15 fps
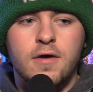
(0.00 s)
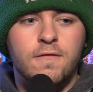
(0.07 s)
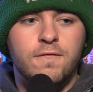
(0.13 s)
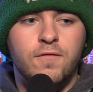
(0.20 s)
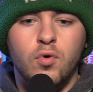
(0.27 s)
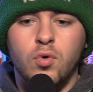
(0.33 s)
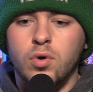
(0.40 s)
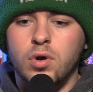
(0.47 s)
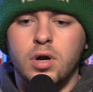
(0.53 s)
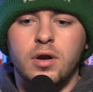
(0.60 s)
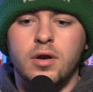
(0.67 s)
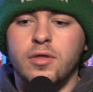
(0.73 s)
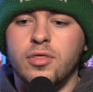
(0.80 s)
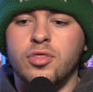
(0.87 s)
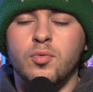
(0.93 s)

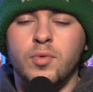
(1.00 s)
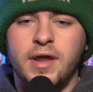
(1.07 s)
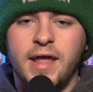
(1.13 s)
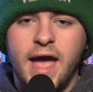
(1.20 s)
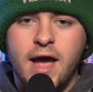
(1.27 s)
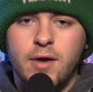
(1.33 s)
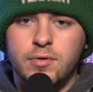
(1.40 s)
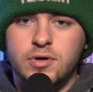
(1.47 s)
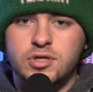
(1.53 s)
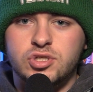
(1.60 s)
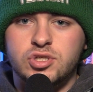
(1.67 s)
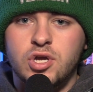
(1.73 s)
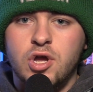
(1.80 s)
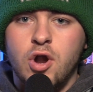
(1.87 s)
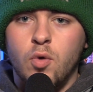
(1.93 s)
for 3
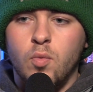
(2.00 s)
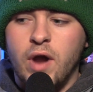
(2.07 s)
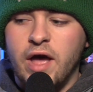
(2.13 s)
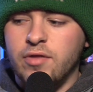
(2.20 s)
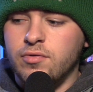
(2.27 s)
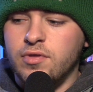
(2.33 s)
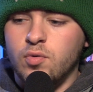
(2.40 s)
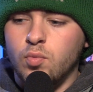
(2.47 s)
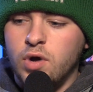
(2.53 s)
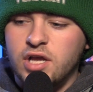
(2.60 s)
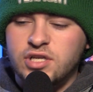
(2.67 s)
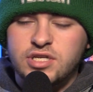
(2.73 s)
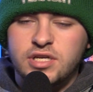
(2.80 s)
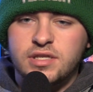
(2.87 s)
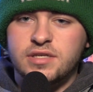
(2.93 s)
hours rather than
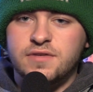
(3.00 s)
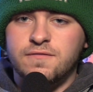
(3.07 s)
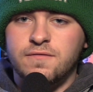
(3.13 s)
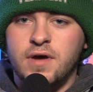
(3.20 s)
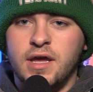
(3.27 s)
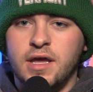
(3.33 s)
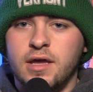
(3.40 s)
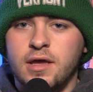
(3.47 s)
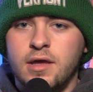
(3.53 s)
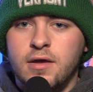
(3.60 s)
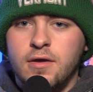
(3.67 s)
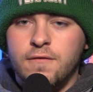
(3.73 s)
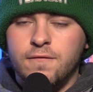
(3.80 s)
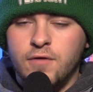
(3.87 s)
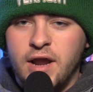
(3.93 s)
watching this fight
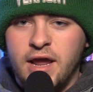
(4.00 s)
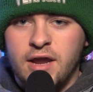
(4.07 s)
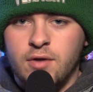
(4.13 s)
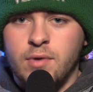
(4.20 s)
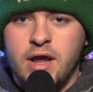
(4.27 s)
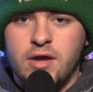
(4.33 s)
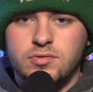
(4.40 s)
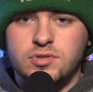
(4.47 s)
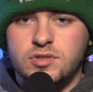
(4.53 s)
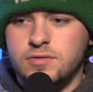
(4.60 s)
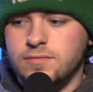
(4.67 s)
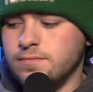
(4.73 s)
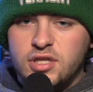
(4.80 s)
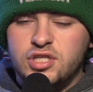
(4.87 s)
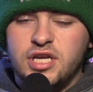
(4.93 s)
for 8 rounds.